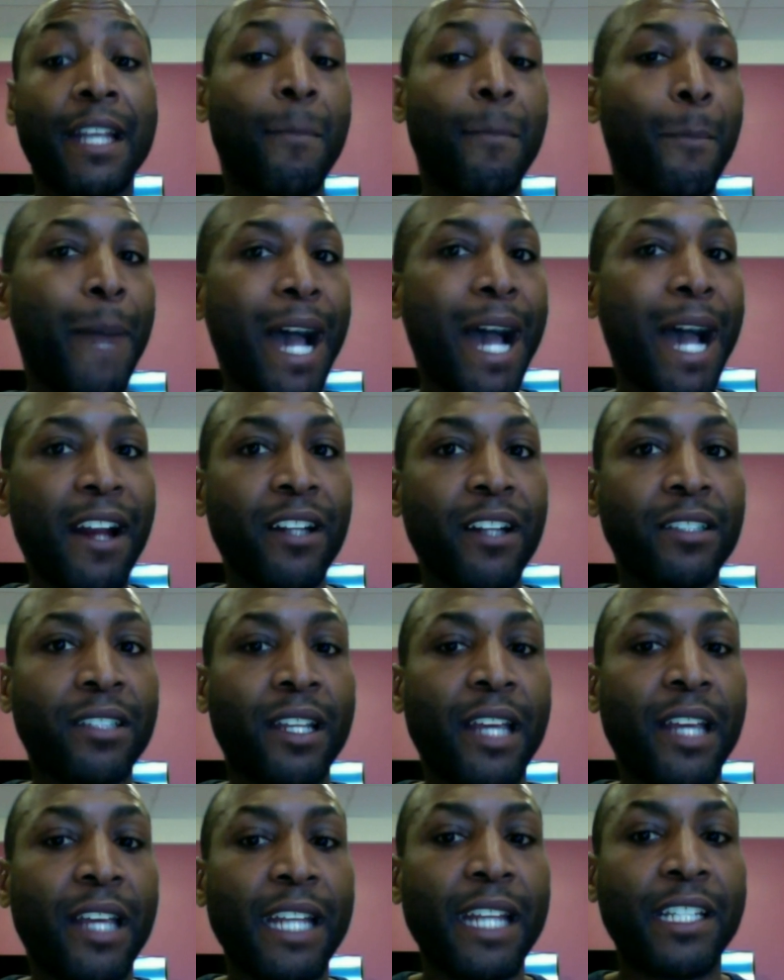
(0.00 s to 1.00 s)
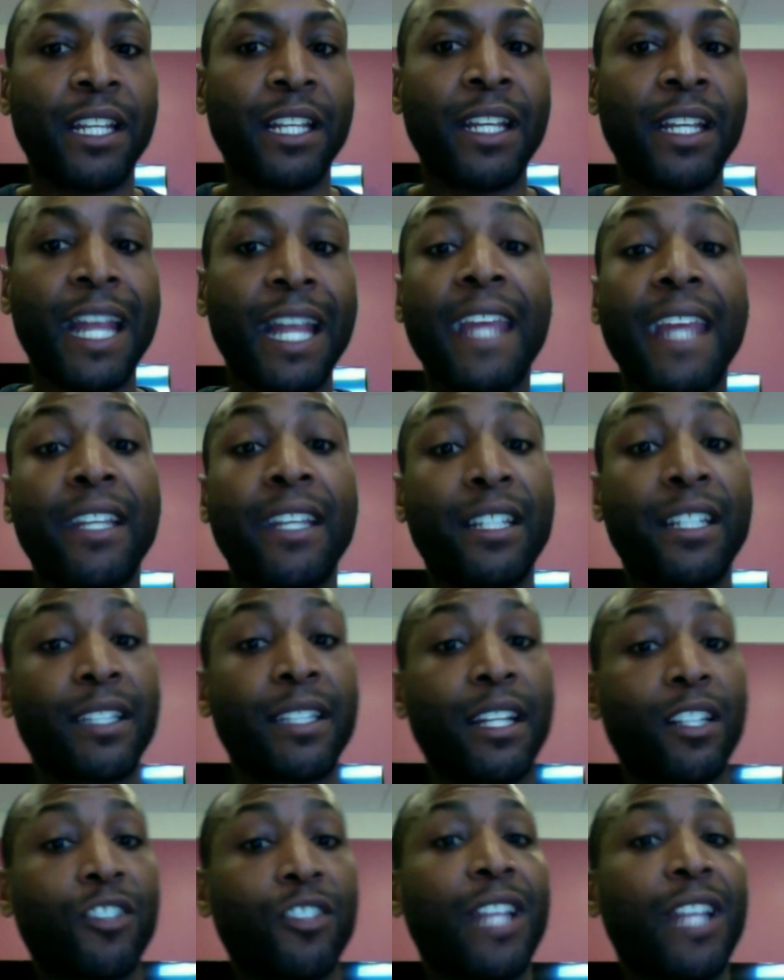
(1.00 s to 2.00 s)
buyer's agent and a seller's